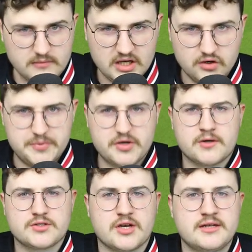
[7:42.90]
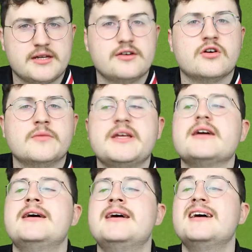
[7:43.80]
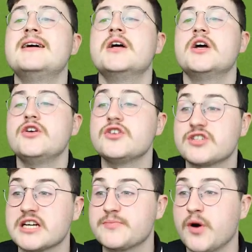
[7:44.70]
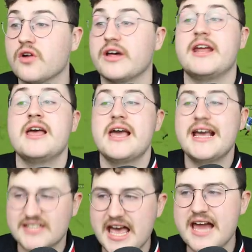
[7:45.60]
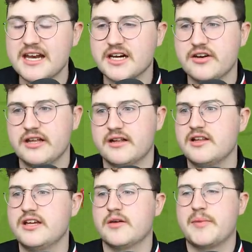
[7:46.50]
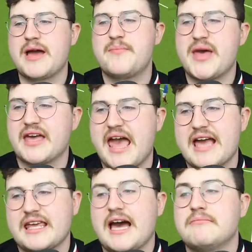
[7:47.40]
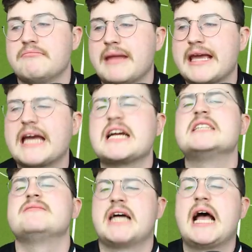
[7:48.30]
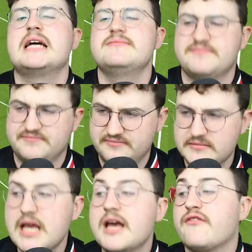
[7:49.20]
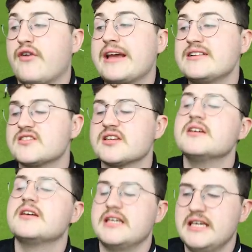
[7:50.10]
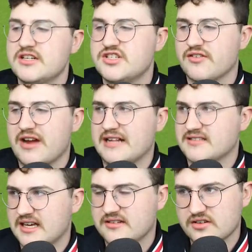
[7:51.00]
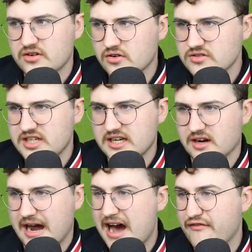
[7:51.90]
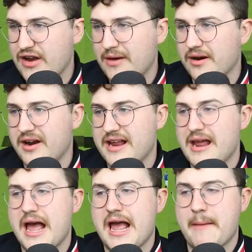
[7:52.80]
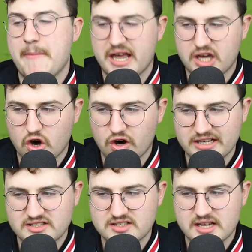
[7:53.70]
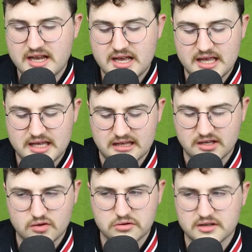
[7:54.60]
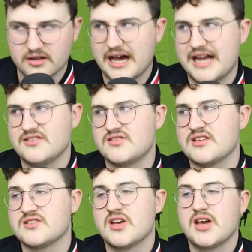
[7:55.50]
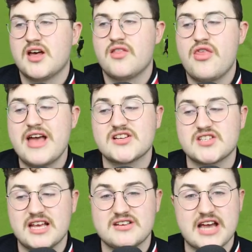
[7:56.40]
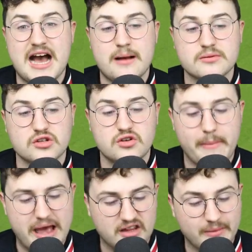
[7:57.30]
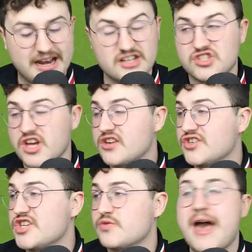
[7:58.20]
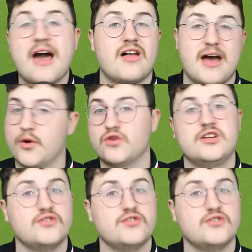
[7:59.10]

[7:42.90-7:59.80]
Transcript: Hope you all joined in at home there. Hustra's ball in. It's headed clear by Big Eck, and Mika finds Ian Gerrard, and oh dear, half an hour in, McCoist equalises. This is absolute bedlam, and it's just as well I'm only